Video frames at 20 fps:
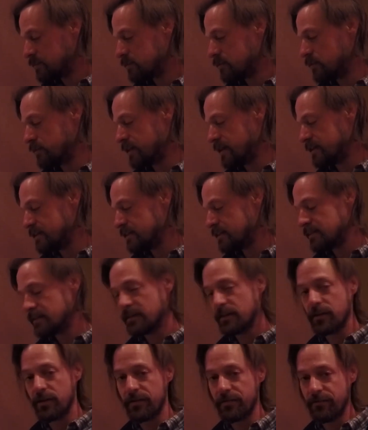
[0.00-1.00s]
So that's
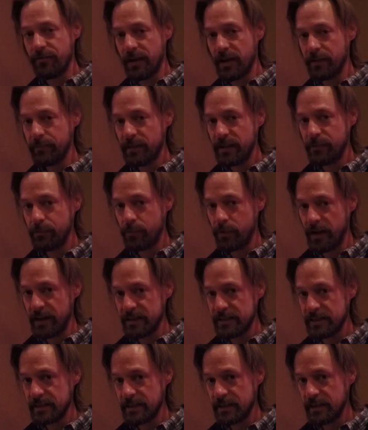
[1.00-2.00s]
your family,
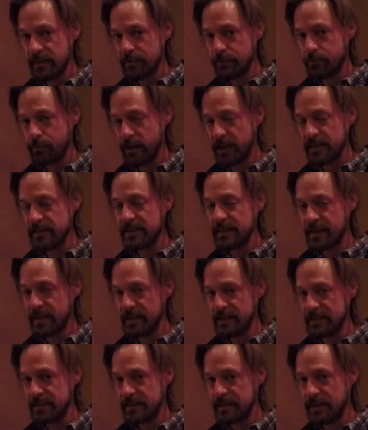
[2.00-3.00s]

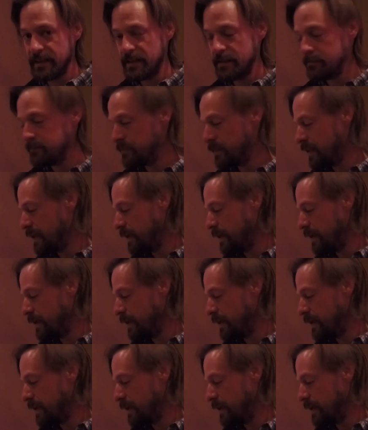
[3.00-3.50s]
Brassicaceae,